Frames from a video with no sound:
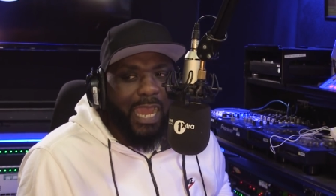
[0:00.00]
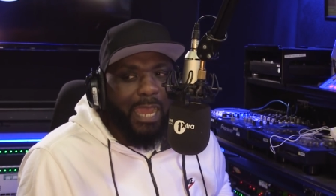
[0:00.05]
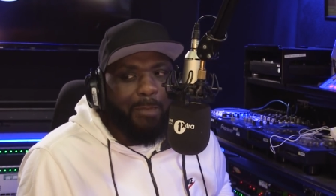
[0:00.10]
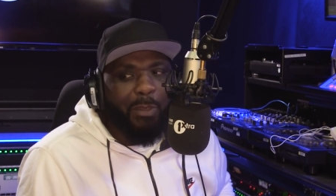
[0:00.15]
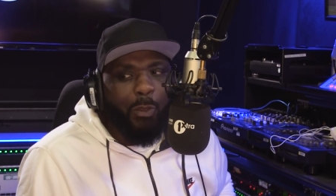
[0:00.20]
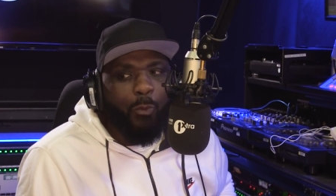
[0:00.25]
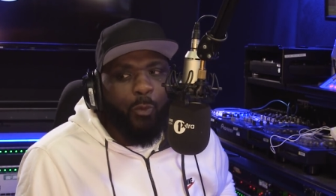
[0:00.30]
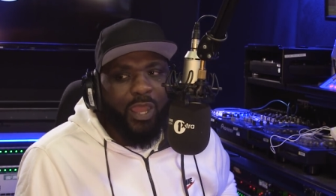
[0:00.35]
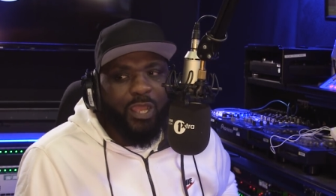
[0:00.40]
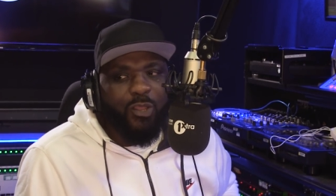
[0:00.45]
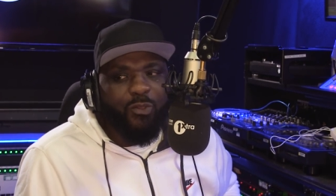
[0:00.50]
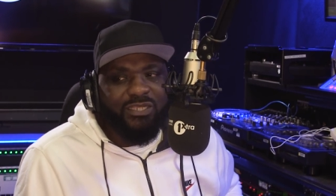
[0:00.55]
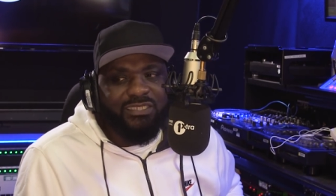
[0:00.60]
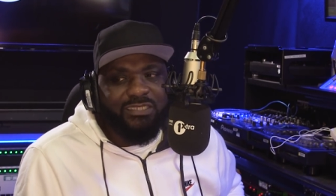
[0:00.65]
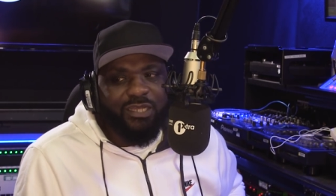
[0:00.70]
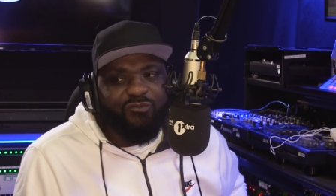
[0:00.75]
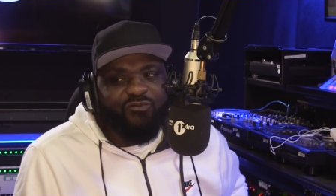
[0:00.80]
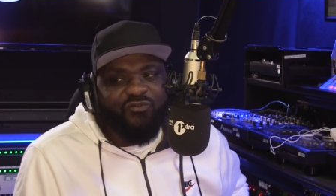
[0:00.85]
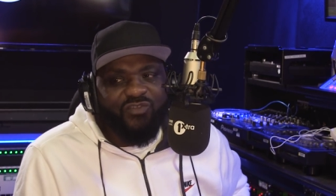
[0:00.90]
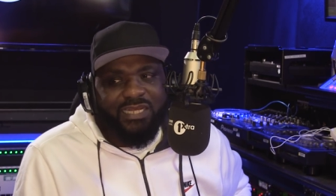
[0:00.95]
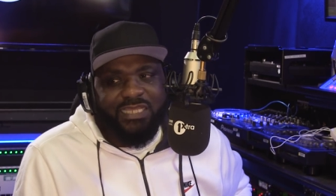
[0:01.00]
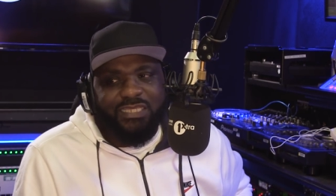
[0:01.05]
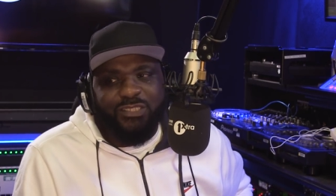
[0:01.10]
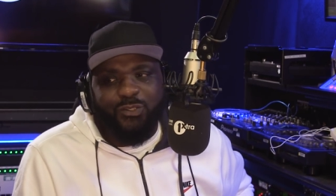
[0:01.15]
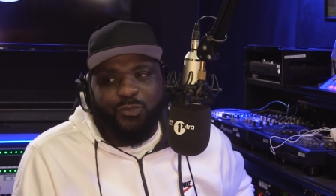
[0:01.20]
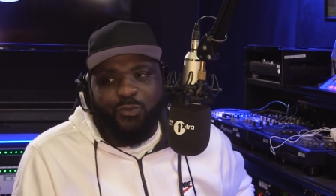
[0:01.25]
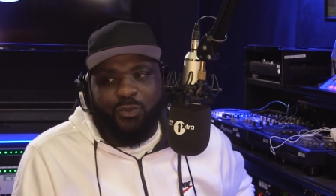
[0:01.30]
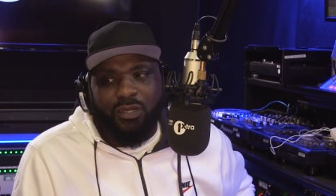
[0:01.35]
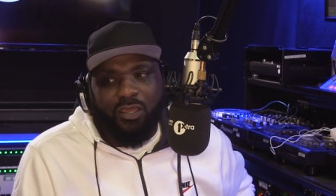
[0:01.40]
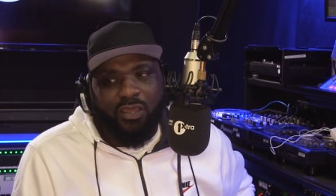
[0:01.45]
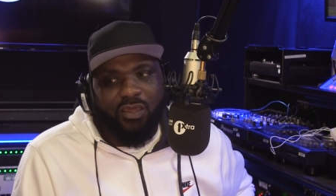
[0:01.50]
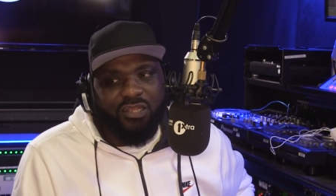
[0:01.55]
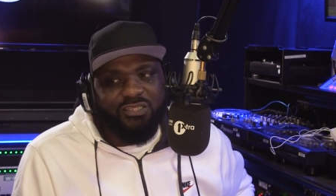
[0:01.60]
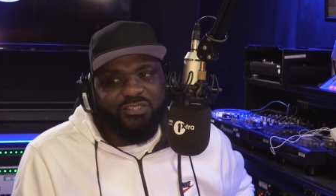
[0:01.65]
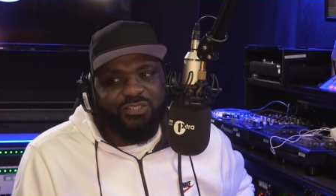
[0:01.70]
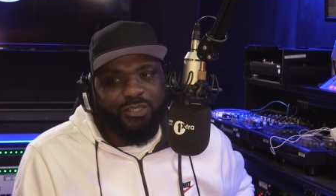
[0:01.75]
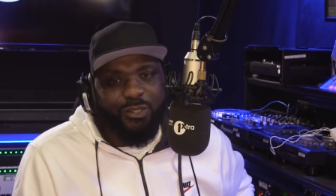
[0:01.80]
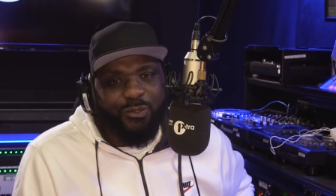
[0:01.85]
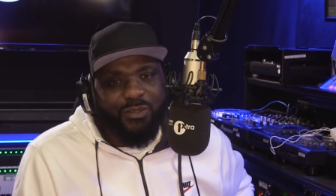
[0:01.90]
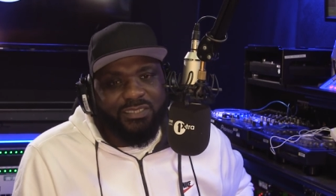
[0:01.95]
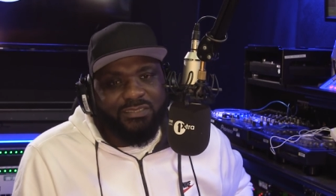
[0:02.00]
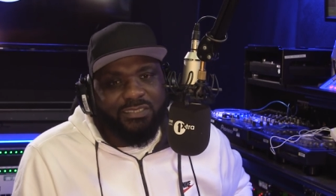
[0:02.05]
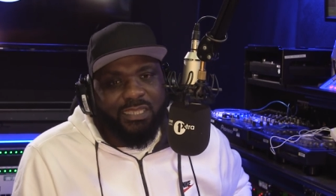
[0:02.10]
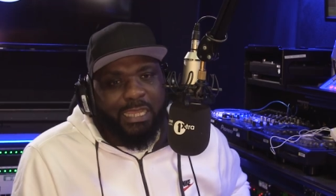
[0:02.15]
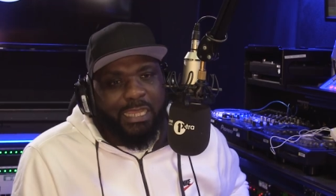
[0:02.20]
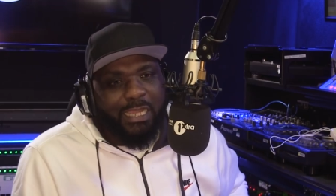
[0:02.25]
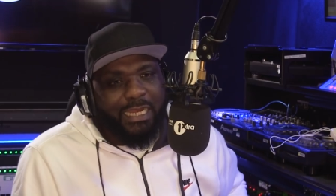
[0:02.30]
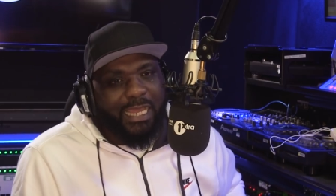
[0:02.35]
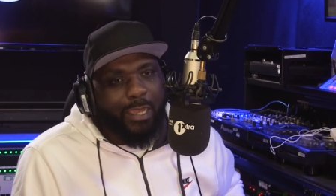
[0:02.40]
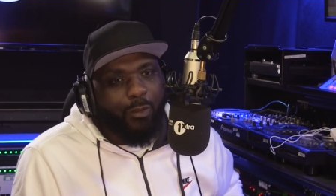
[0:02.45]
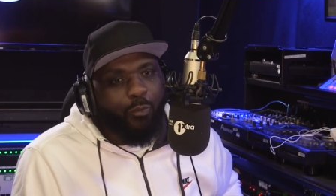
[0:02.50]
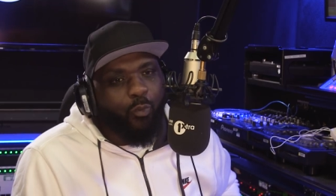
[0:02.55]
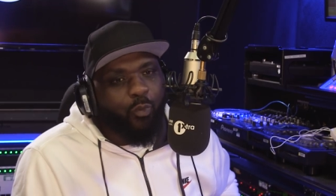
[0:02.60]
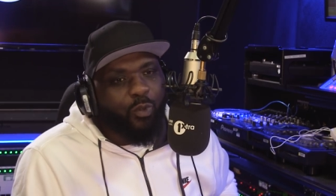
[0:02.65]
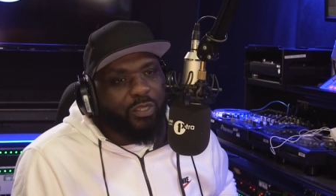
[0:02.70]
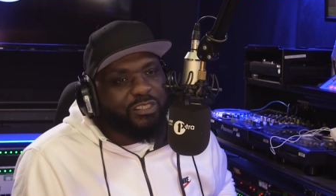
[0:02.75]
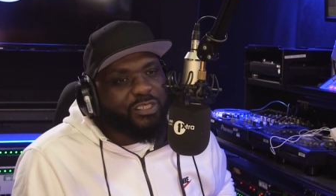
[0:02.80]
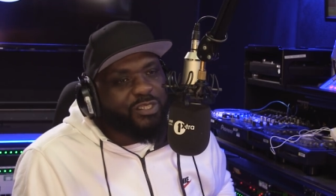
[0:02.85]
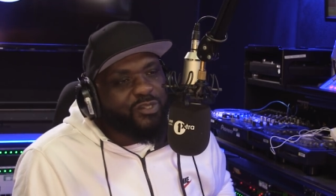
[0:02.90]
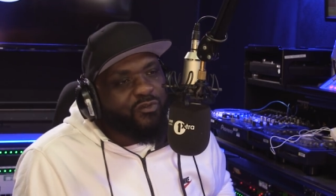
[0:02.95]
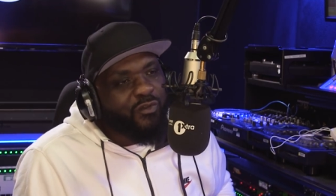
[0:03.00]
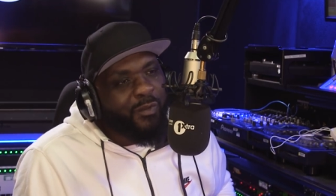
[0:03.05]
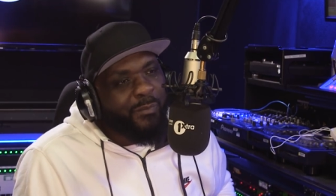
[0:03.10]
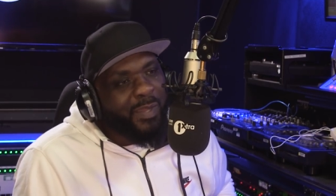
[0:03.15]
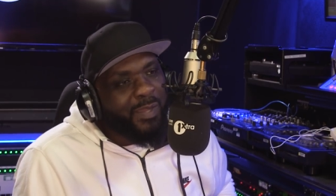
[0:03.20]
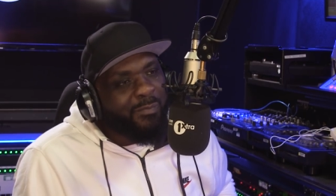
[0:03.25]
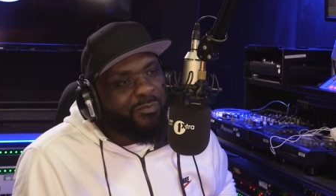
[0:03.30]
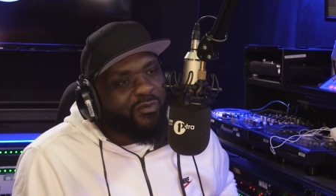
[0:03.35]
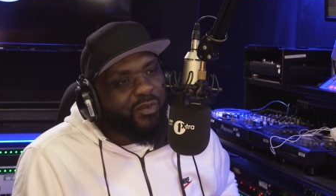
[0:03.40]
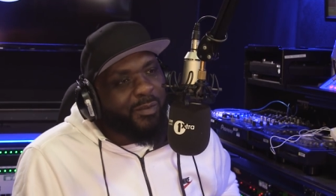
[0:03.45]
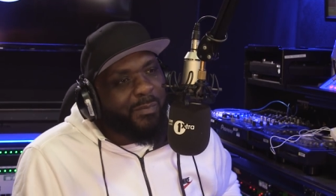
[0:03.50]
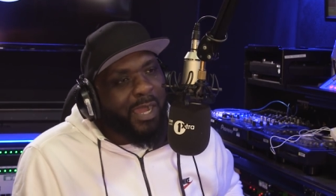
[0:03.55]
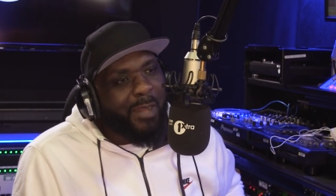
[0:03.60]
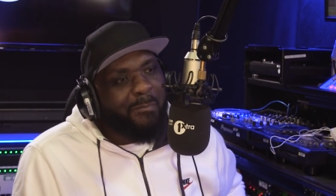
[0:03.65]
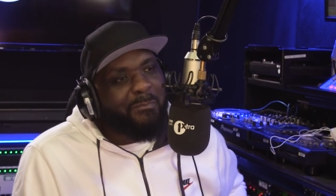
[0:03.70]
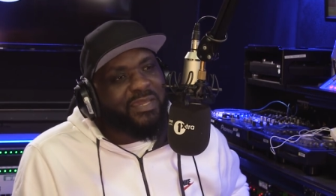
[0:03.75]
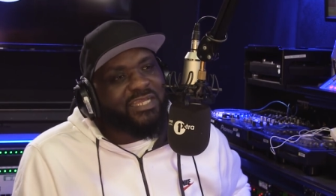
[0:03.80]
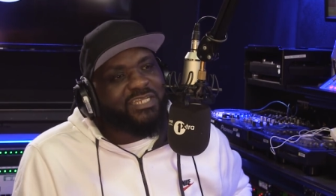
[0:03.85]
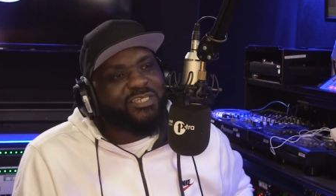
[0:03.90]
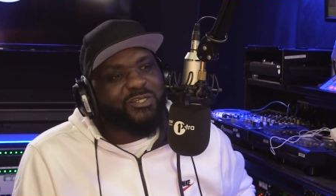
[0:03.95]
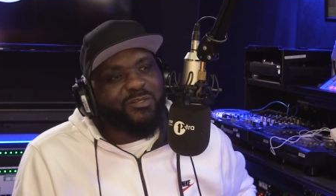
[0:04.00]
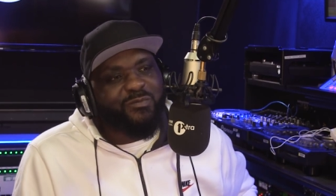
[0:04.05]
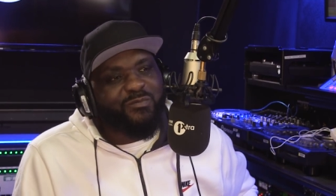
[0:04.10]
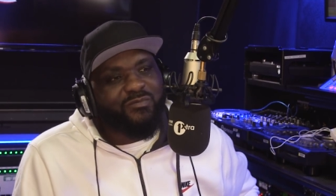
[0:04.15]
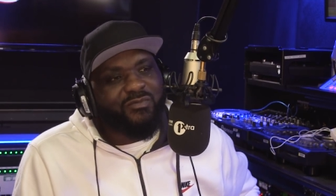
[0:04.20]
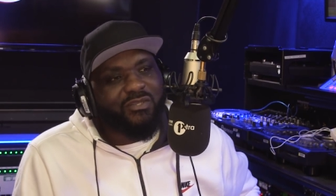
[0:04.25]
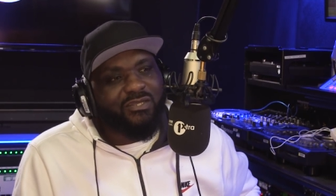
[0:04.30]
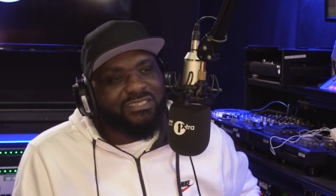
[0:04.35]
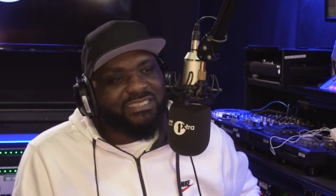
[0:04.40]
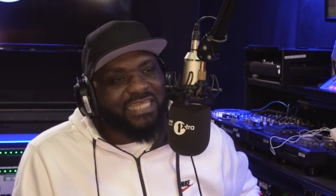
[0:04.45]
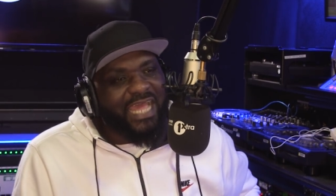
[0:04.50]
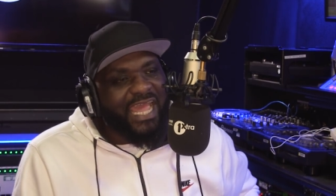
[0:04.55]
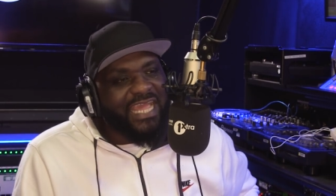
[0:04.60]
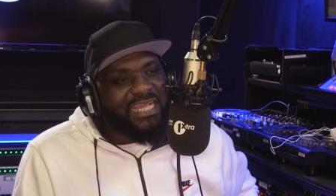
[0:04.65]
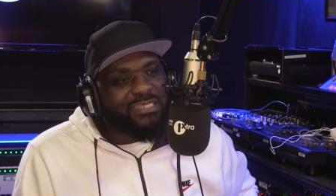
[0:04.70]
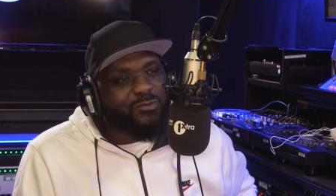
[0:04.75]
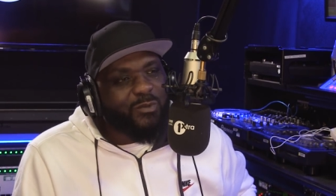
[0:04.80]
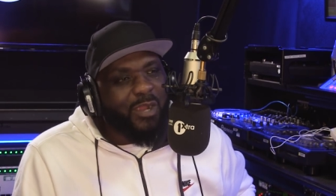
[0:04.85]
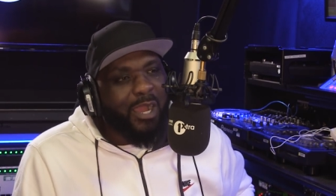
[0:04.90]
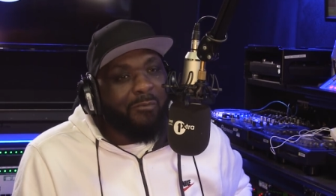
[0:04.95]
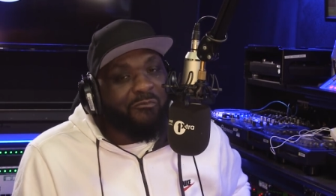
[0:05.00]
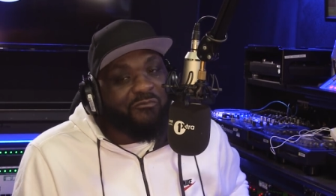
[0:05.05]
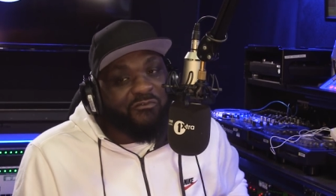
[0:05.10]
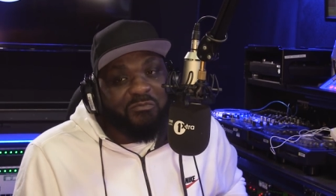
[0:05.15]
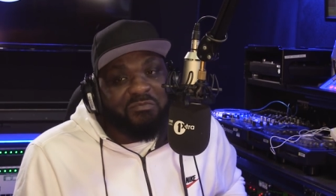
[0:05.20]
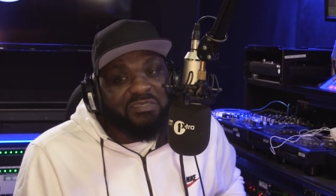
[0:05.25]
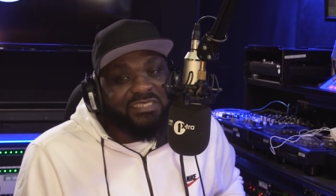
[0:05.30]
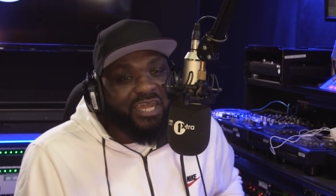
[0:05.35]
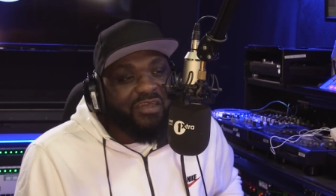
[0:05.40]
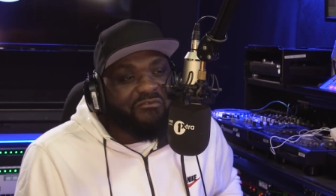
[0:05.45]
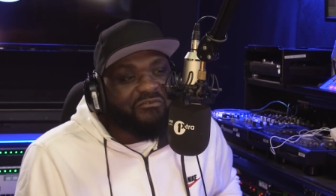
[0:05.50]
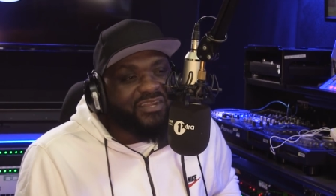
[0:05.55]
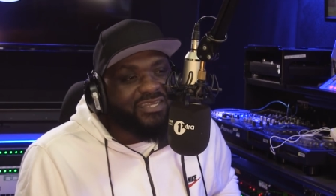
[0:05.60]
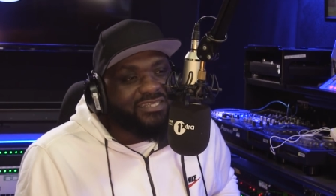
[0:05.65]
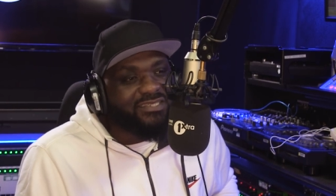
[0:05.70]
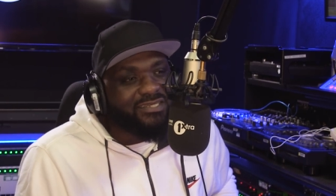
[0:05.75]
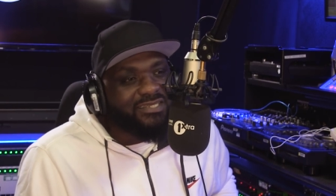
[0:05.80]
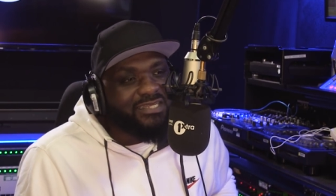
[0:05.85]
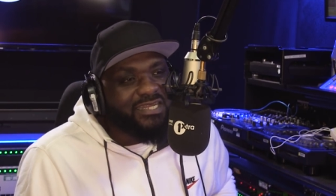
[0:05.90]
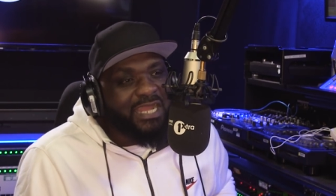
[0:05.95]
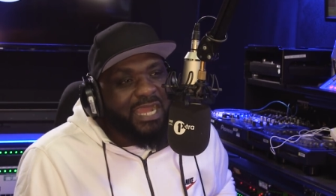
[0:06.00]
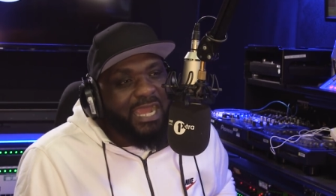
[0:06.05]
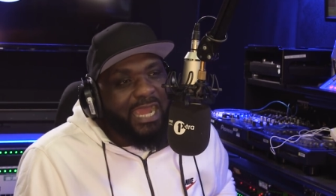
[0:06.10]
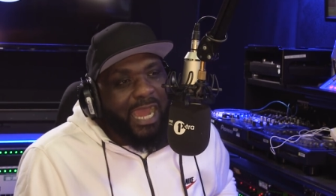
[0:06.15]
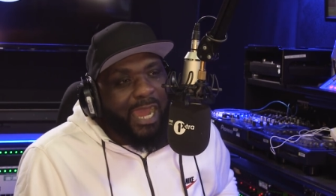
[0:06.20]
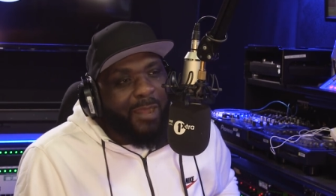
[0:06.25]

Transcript: Uh, one question I really do want to ask you though is yeah. like, what do you remember about Mitcham? Because that is where I'm from, South London. Okay.